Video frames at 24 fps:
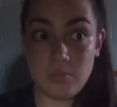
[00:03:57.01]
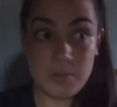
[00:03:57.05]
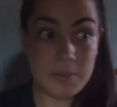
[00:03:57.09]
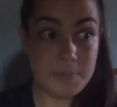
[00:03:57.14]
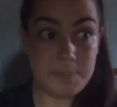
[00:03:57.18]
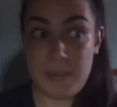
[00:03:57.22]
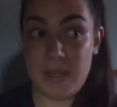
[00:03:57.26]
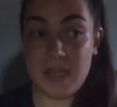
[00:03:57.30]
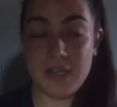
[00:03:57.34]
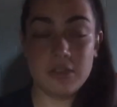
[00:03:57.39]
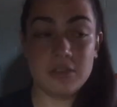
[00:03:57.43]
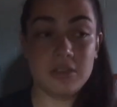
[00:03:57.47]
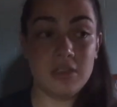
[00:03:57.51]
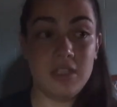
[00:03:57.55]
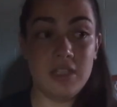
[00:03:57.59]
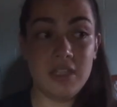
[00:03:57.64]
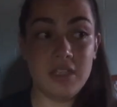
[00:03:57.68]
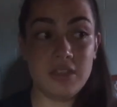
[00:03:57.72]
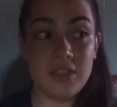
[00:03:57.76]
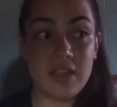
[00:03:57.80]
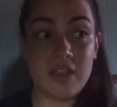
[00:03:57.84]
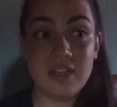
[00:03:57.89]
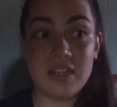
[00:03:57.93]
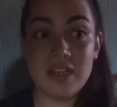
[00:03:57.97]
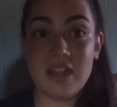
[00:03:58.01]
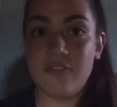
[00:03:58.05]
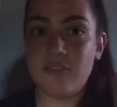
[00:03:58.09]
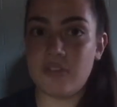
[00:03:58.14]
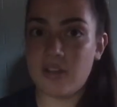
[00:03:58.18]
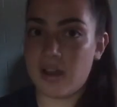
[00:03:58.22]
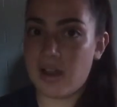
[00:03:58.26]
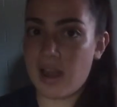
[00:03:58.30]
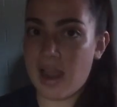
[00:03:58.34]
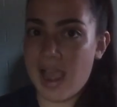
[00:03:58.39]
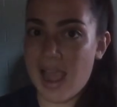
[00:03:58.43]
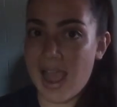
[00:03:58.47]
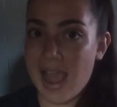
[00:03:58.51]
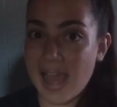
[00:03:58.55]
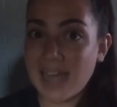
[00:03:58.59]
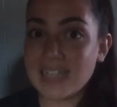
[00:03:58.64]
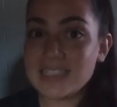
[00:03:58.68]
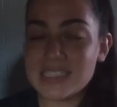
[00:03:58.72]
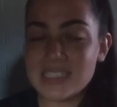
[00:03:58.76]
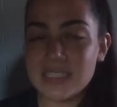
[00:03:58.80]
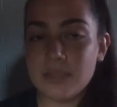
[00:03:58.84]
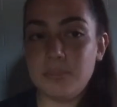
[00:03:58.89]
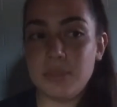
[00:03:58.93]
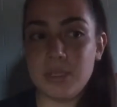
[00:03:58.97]
Apparently, they never
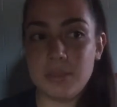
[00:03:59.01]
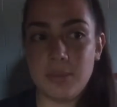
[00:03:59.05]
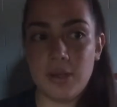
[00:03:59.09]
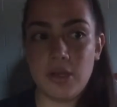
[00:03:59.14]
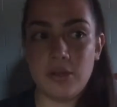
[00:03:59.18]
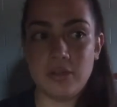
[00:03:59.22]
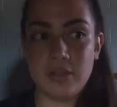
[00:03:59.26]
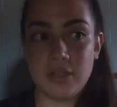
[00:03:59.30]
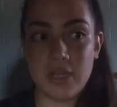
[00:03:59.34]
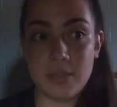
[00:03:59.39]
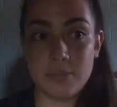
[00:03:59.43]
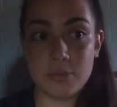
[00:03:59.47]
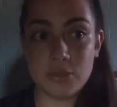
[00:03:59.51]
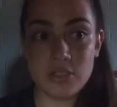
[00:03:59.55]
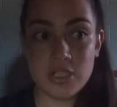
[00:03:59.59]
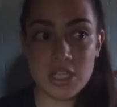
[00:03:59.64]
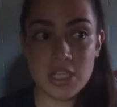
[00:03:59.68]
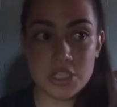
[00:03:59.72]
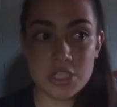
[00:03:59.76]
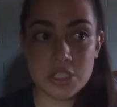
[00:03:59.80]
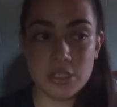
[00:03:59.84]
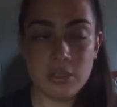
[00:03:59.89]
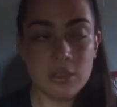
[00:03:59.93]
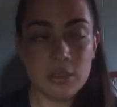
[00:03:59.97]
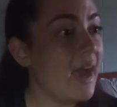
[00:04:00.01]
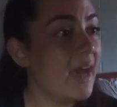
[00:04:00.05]
asked somebody about an amputation.